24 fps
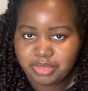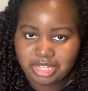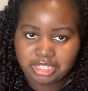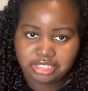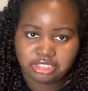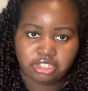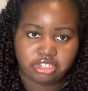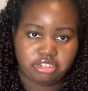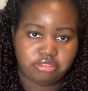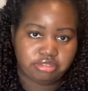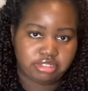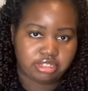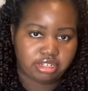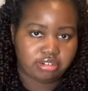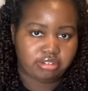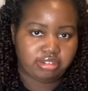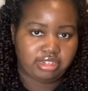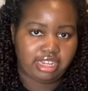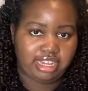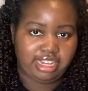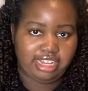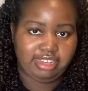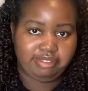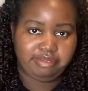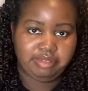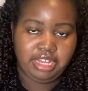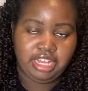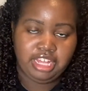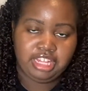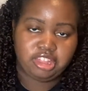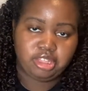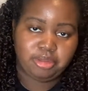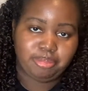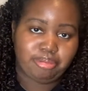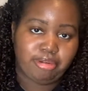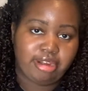So this was okay.
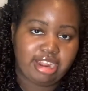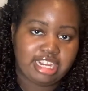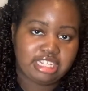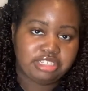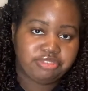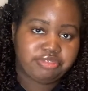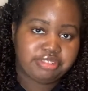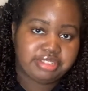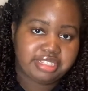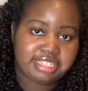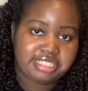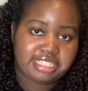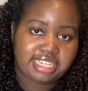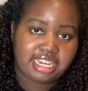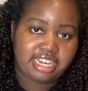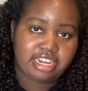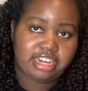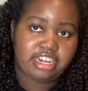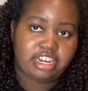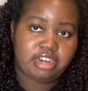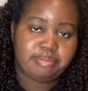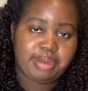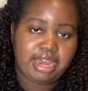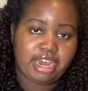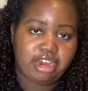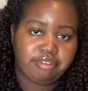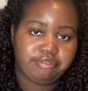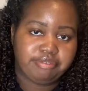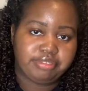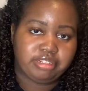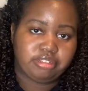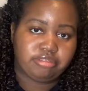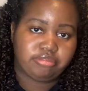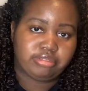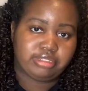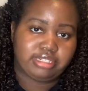The price for this
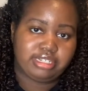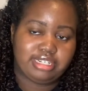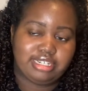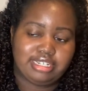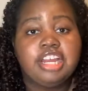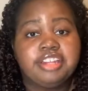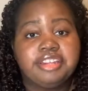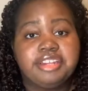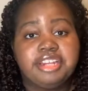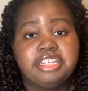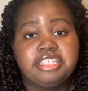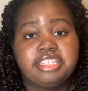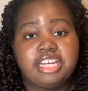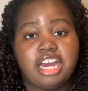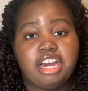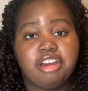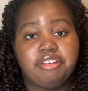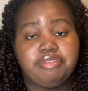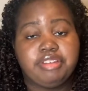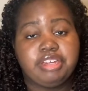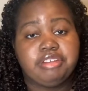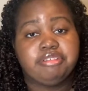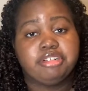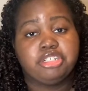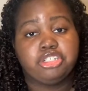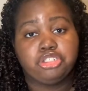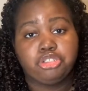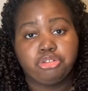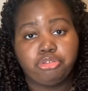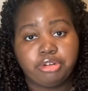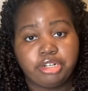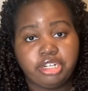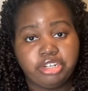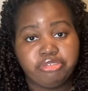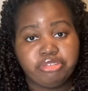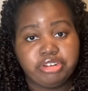outfit was
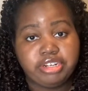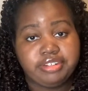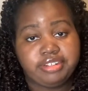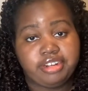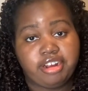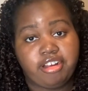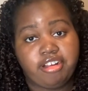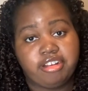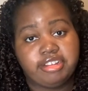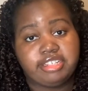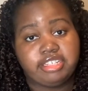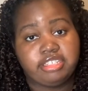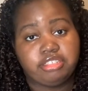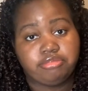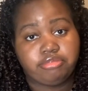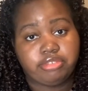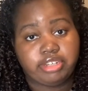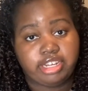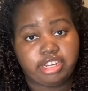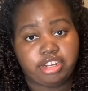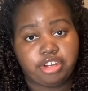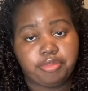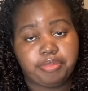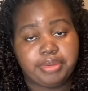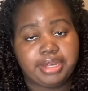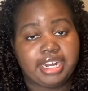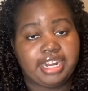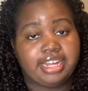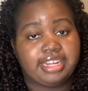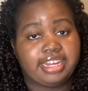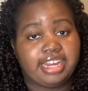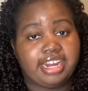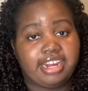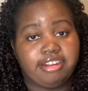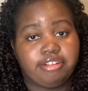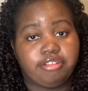$21 as well, but I
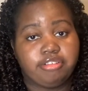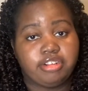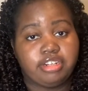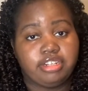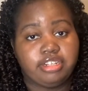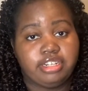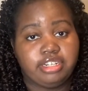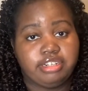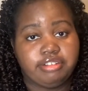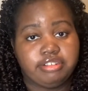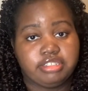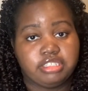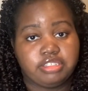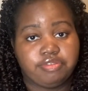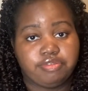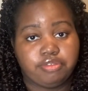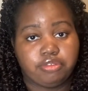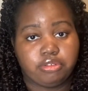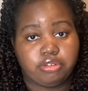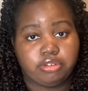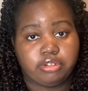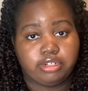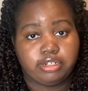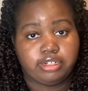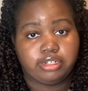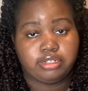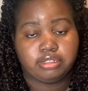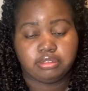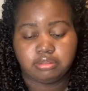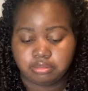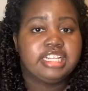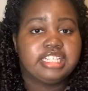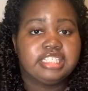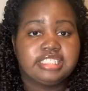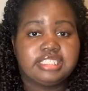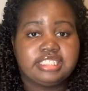got it on clearance for
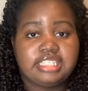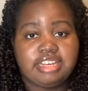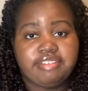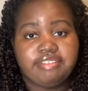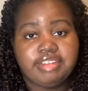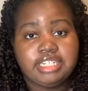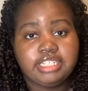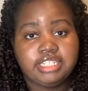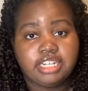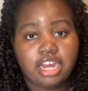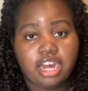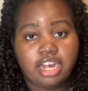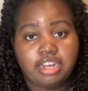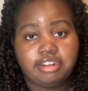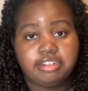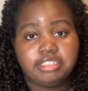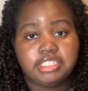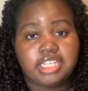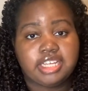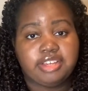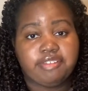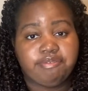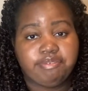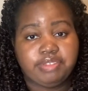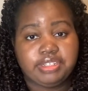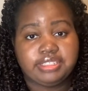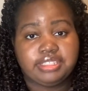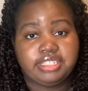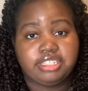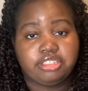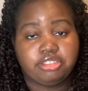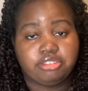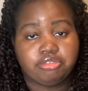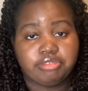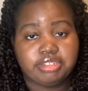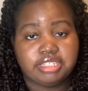
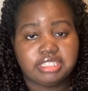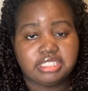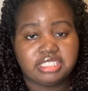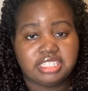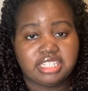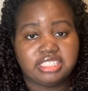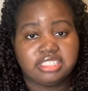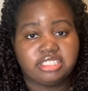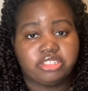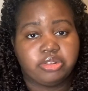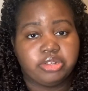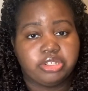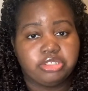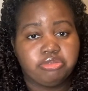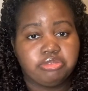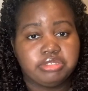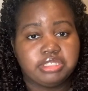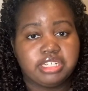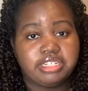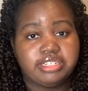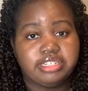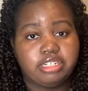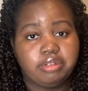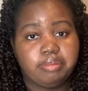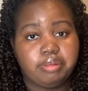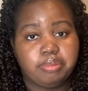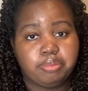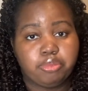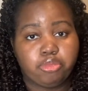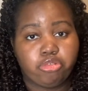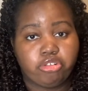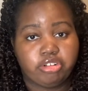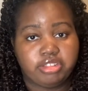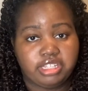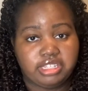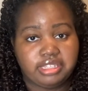$7.53. So this was a little bit
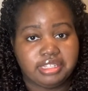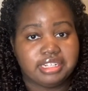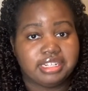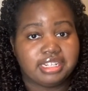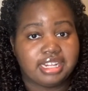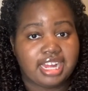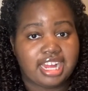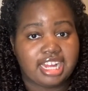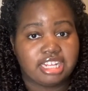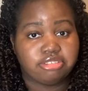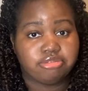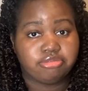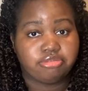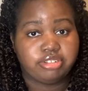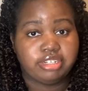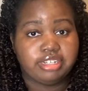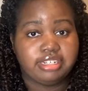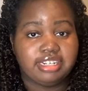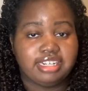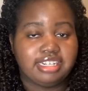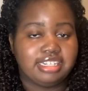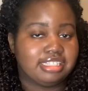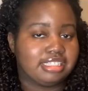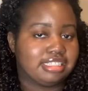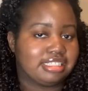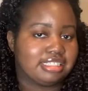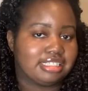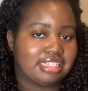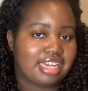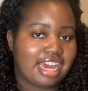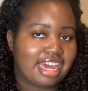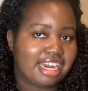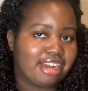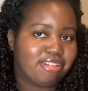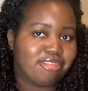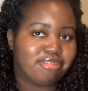more than the last one, and
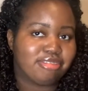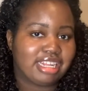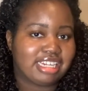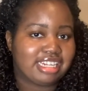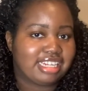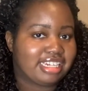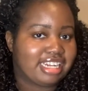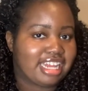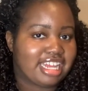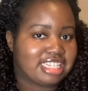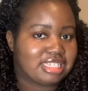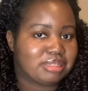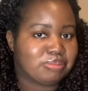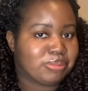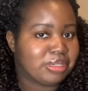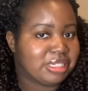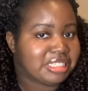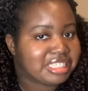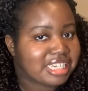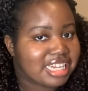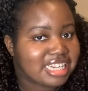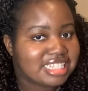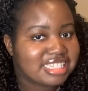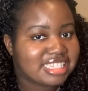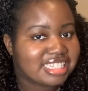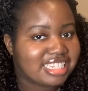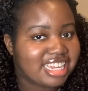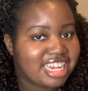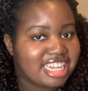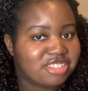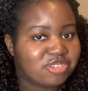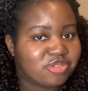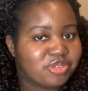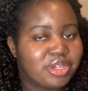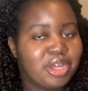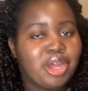I don't like it as much as the
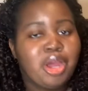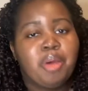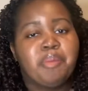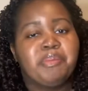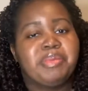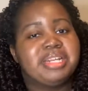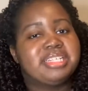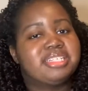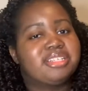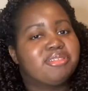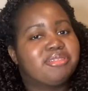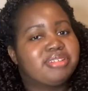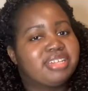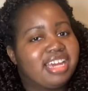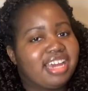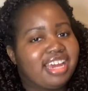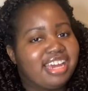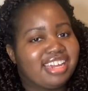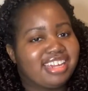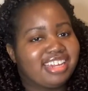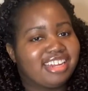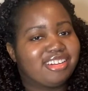last one, but it's okay.